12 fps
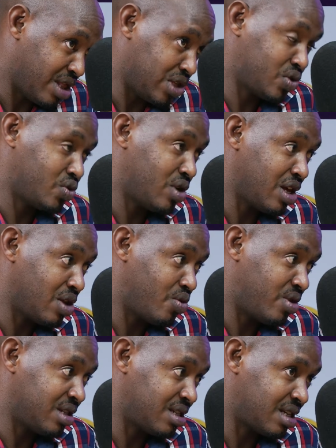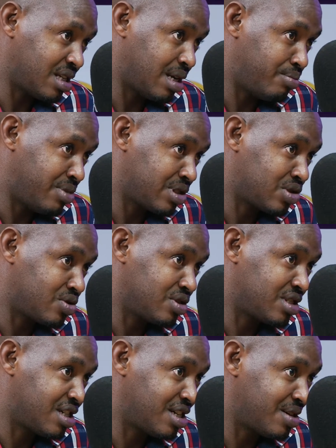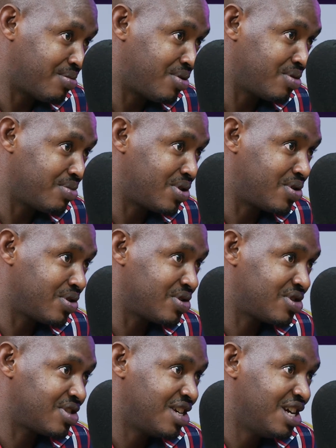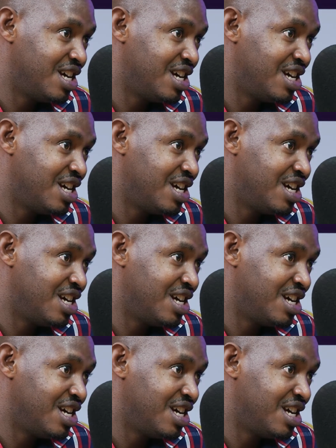The two are the ones that I'm most concerned about because